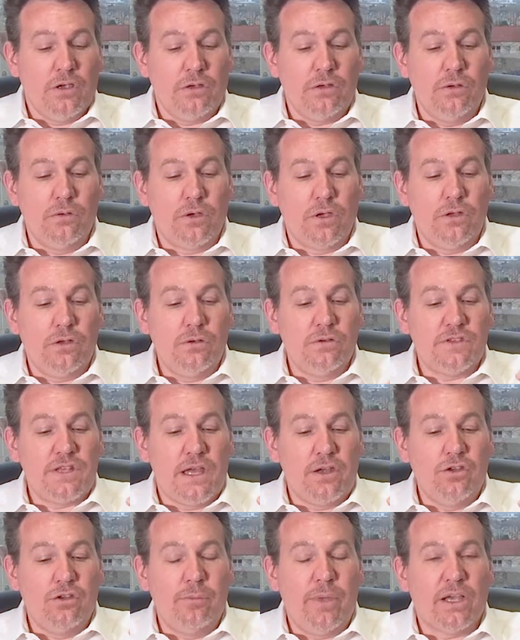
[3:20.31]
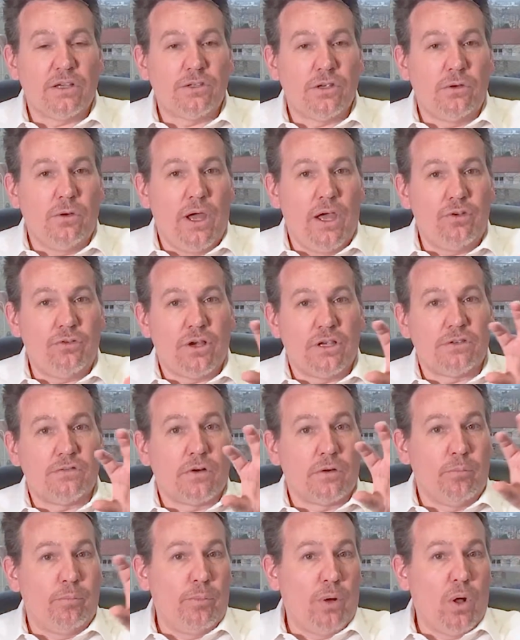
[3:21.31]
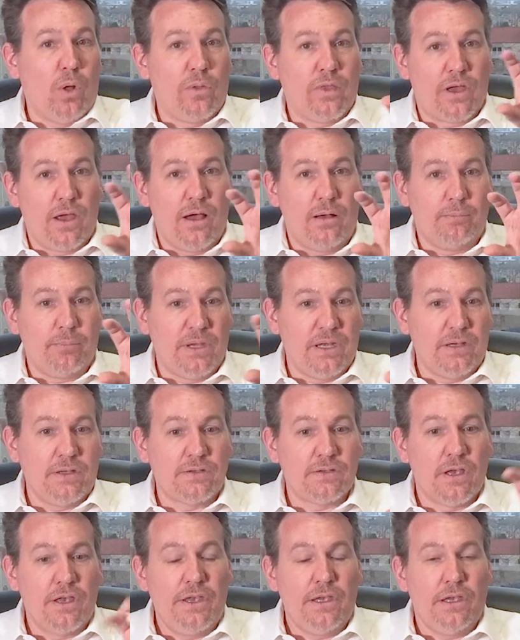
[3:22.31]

you could use that New Mexico address for both companies.